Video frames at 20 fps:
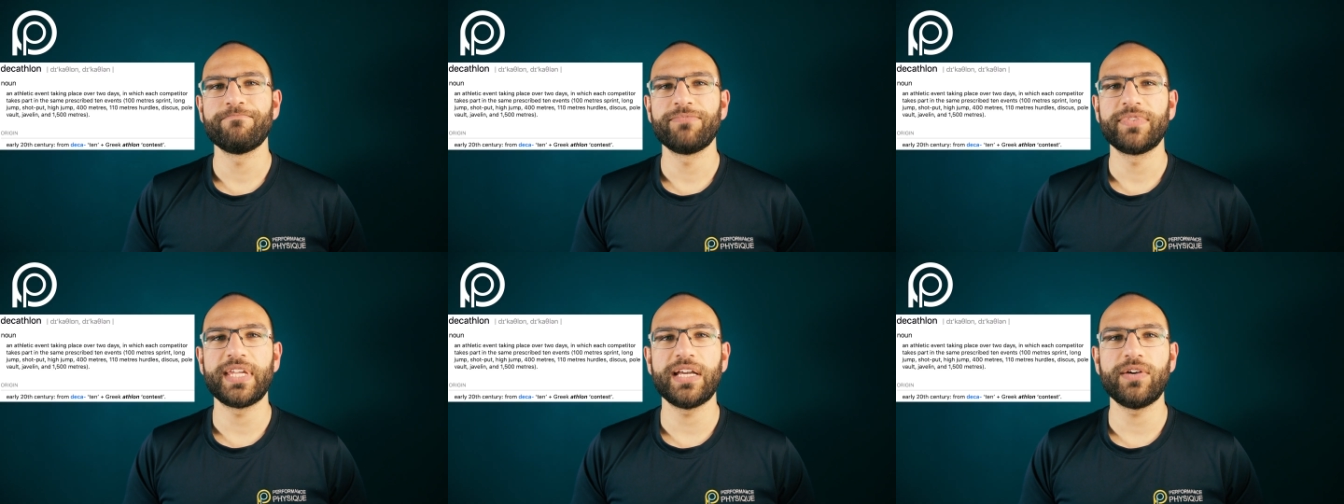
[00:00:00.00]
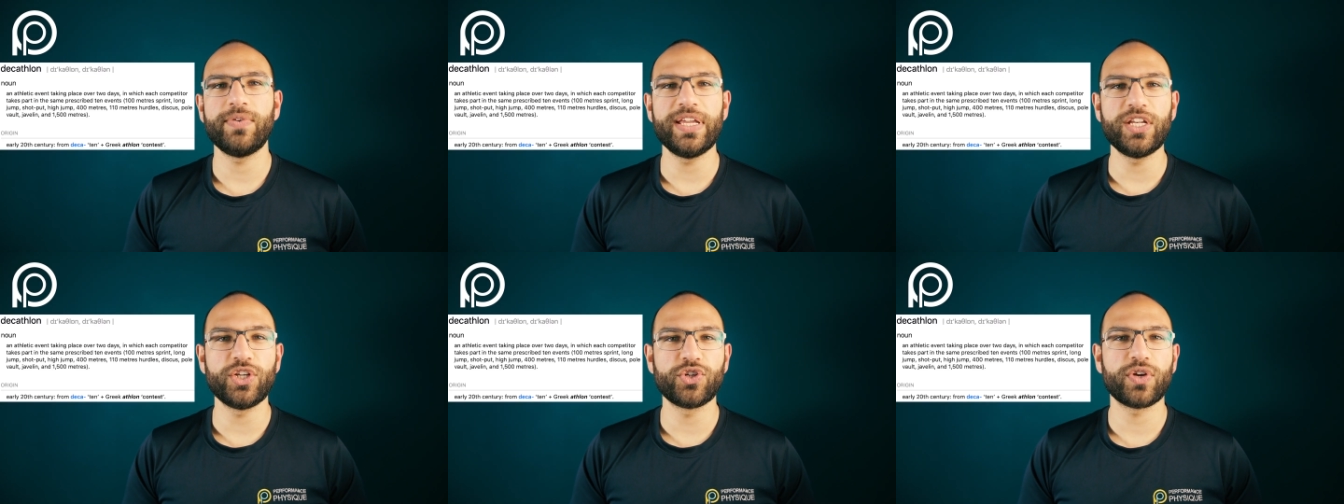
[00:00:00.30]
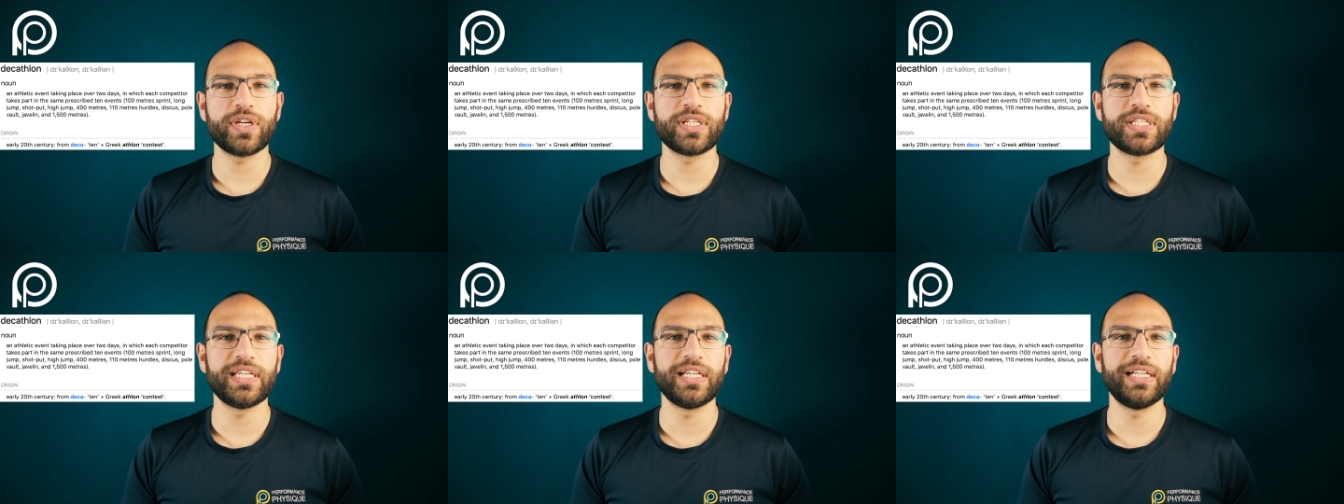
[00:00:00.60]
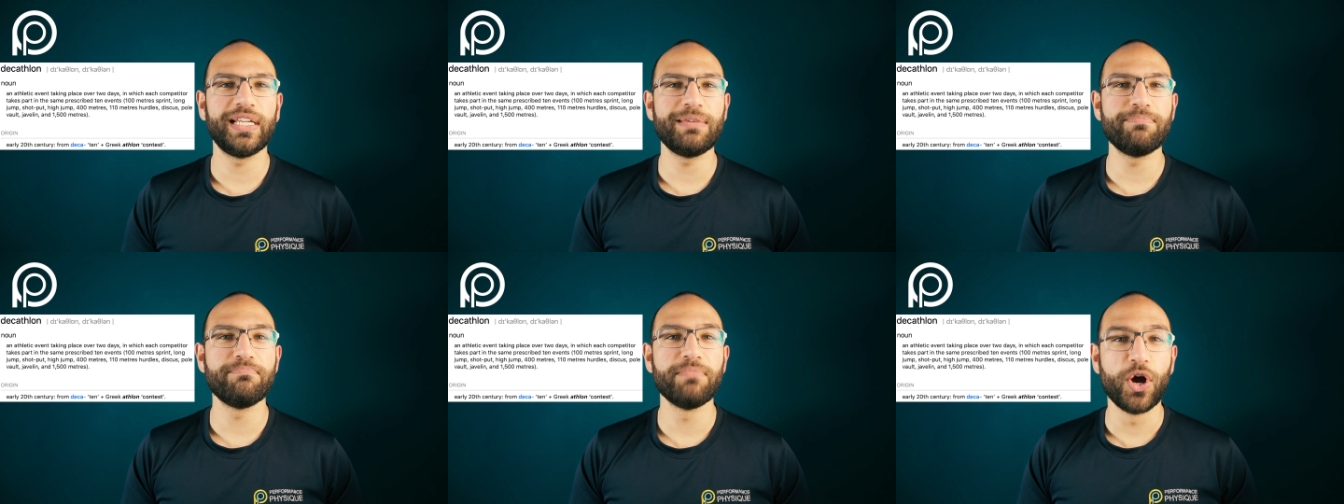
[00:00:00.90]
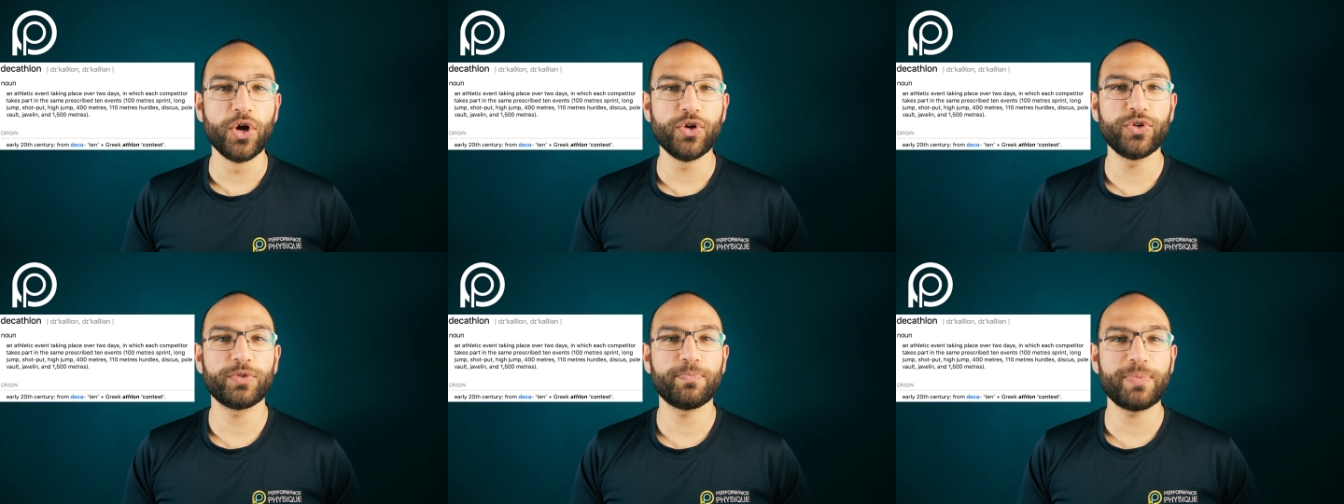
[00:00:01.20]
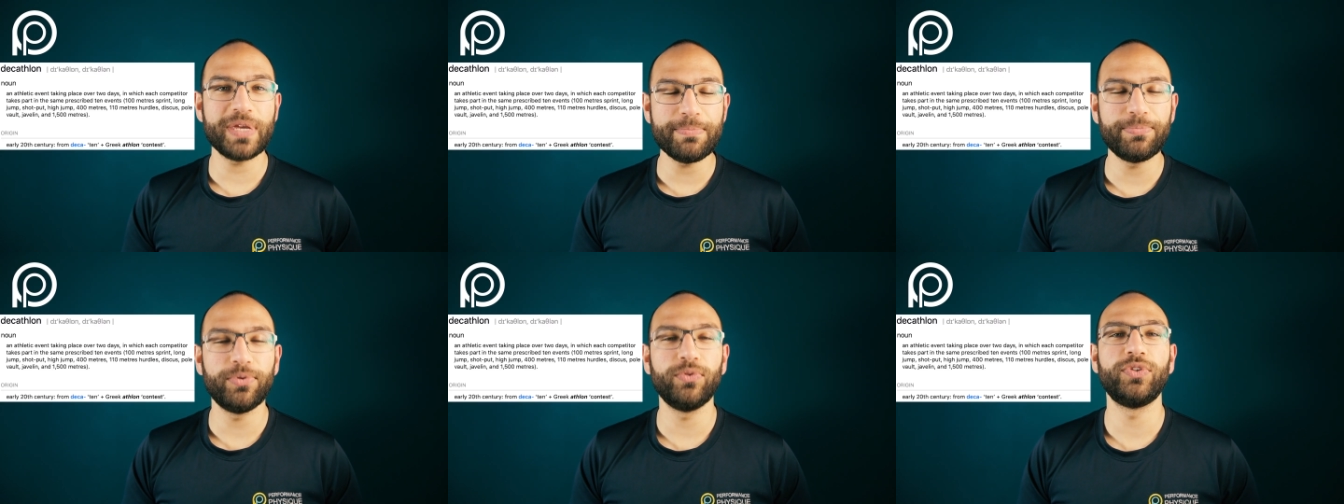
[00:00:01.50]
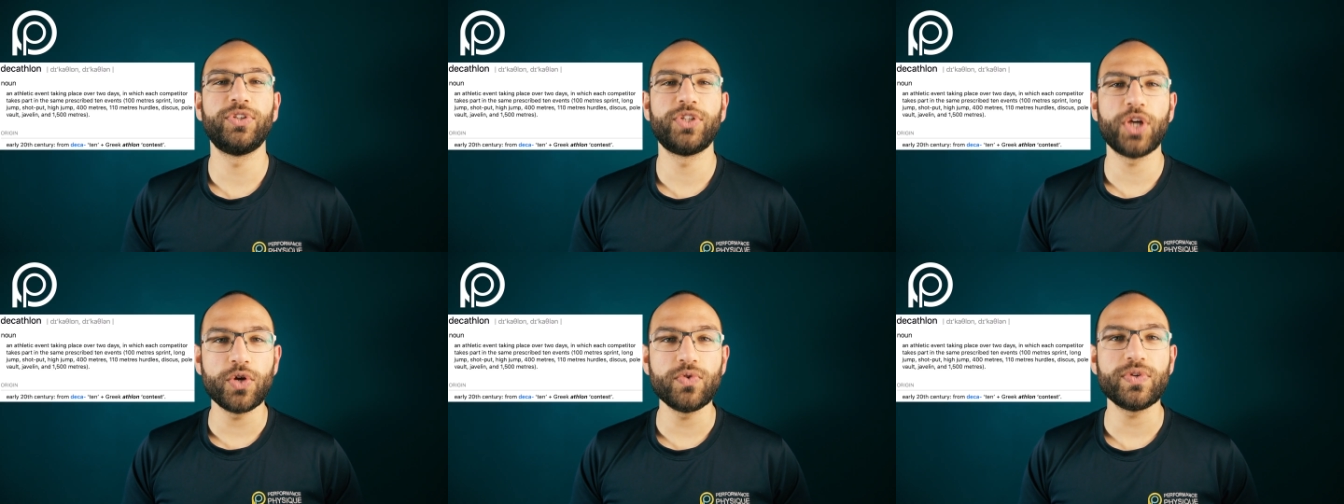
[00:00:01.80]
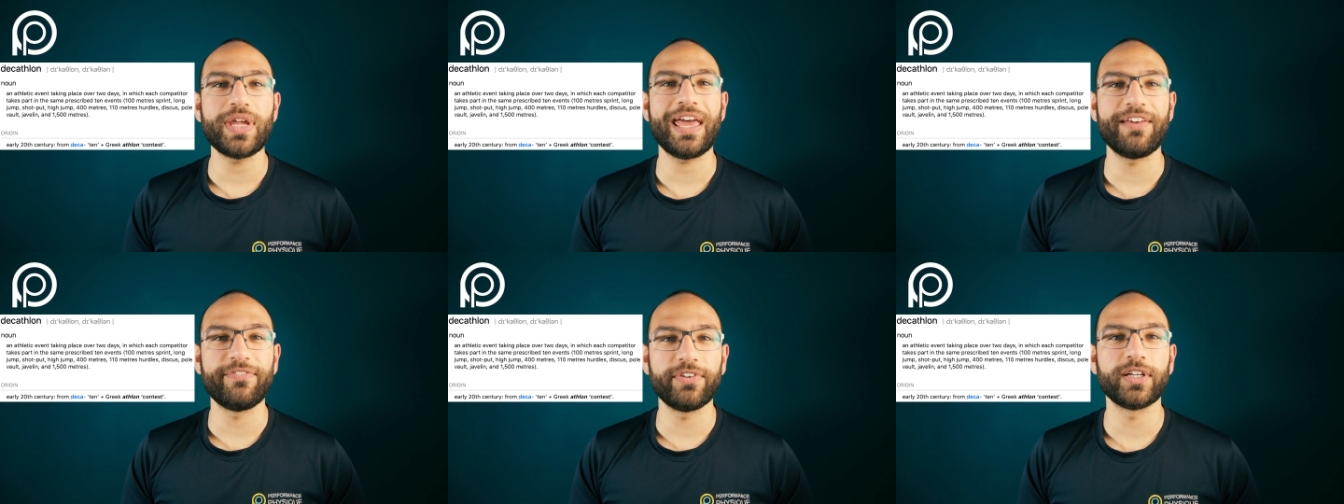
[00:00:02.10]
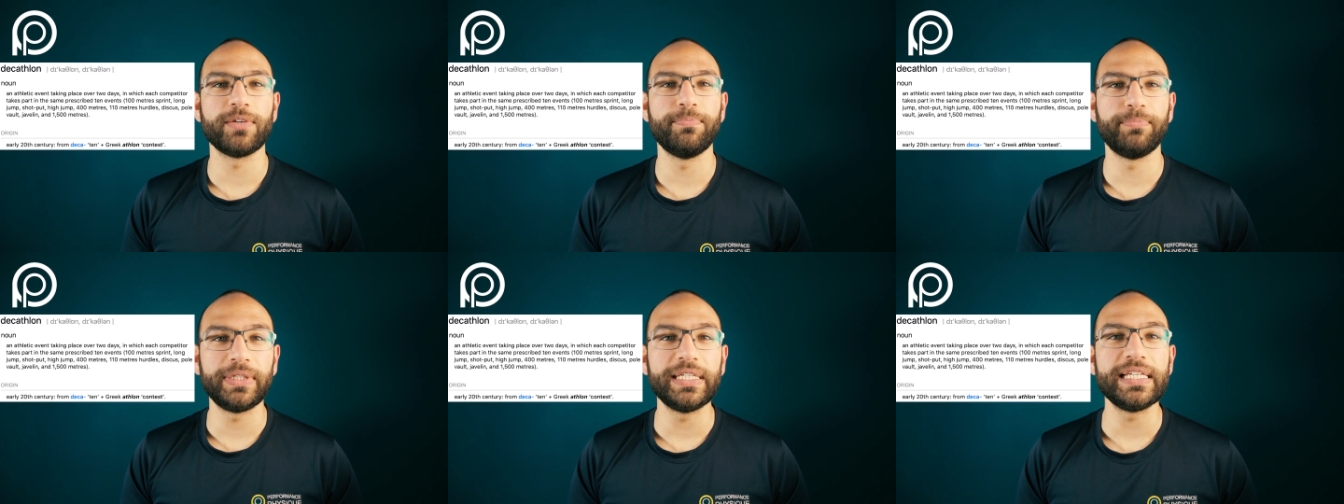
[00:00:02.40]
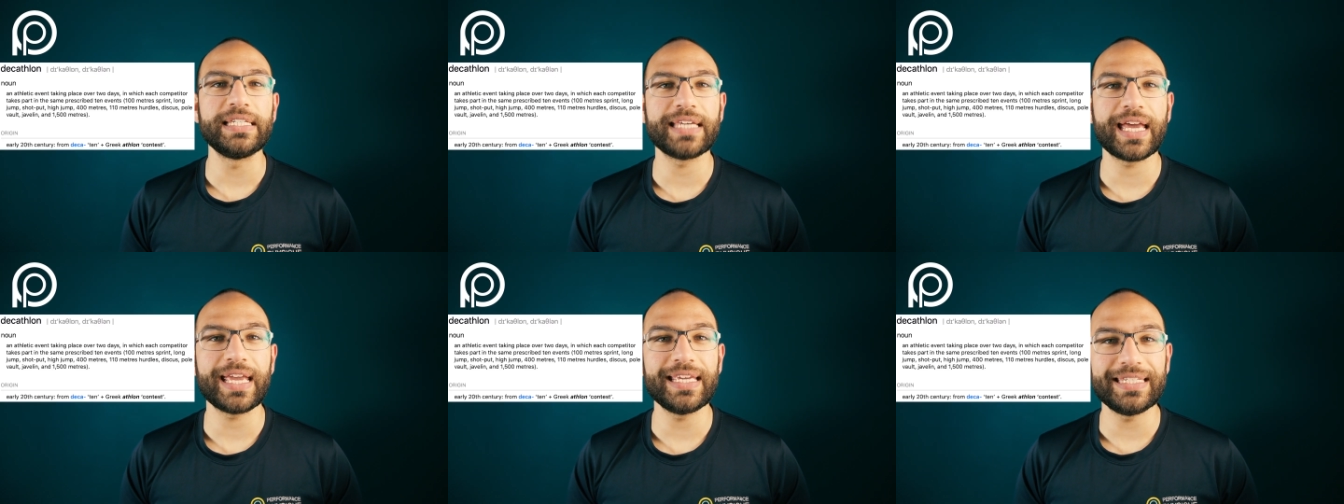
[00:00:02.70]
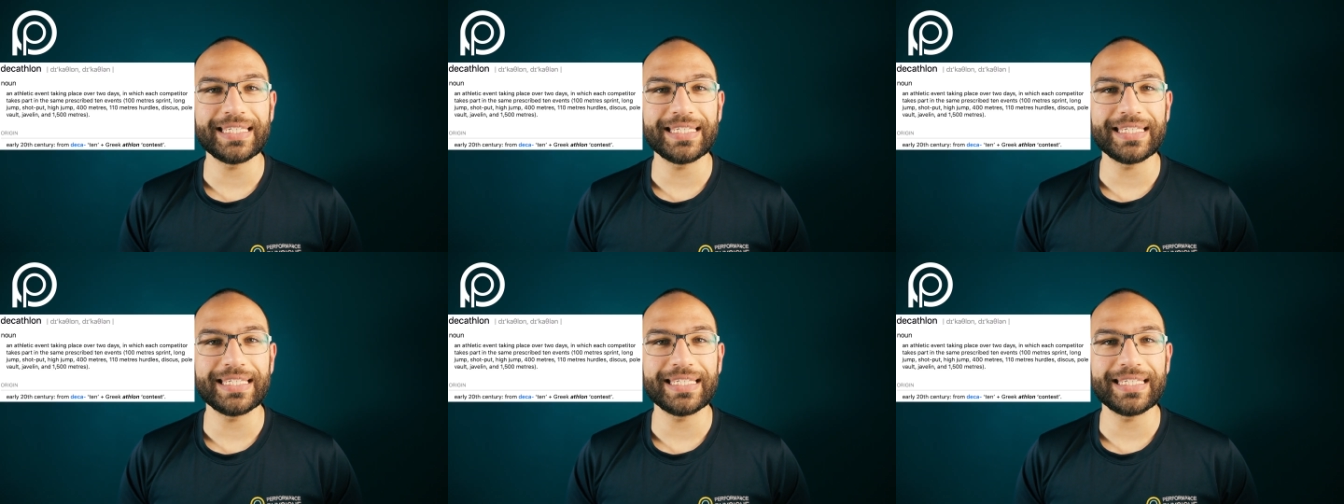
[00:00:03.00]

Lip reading: Now, interestingly, most people don't ever complete a